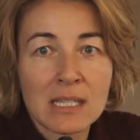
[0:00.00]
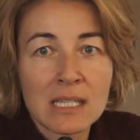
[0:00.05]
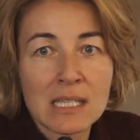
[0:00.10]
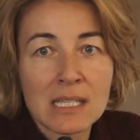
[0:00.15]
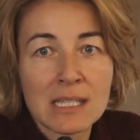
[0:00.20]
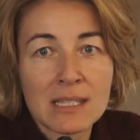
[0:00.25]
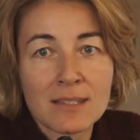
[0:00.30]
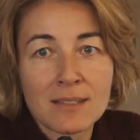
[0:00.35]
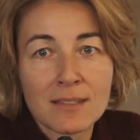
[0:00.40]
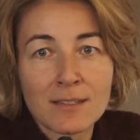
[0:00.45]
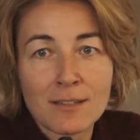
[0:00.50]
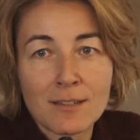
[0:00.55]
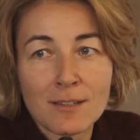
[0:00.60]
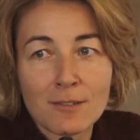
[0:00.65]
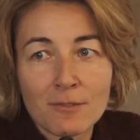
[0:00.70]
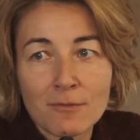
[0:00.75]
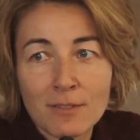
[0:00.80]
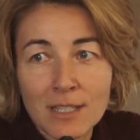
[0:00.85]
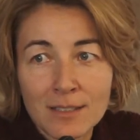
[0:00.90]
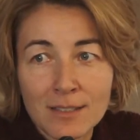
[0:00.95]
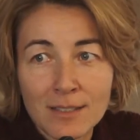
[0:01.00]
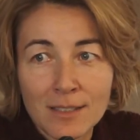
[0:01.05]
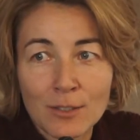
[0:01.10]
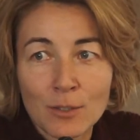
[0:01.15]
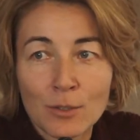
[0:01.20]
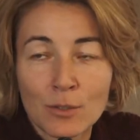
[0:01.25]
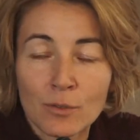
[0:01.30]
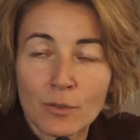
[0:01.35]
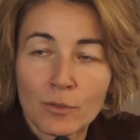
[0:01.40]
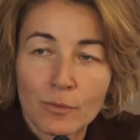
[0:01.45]
is ready
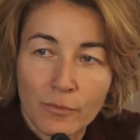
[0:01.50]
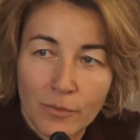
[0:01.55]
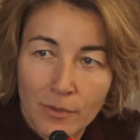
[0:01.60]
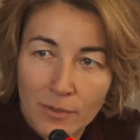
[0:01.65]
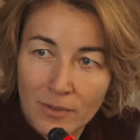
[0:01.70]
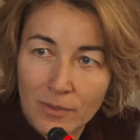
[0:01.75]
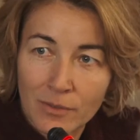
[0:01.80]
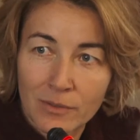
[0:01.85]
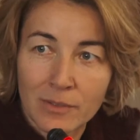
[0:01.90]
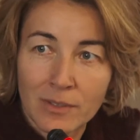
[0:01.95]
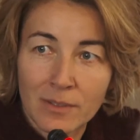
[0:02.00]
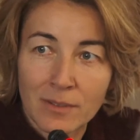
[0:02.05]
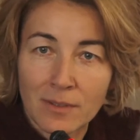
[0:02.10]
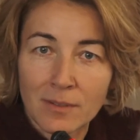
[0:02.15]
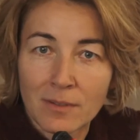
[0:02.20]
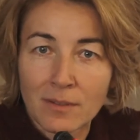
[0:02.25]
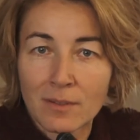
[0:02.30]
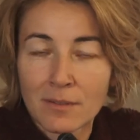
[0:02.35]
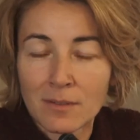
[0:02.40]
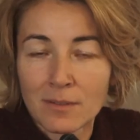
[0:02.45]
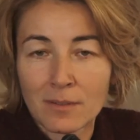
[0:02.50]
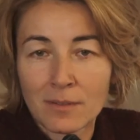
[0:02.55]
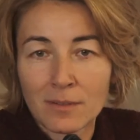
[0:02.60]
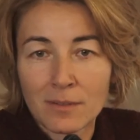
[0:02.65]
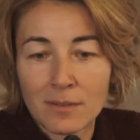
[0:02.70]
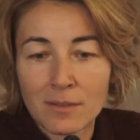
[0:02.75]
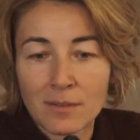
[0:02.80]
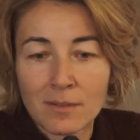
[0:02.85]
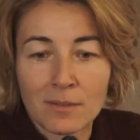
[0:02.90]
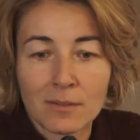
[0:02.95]
to follow
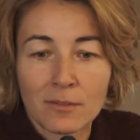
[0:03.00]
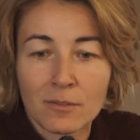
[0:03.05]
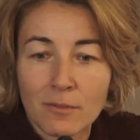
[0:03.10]
the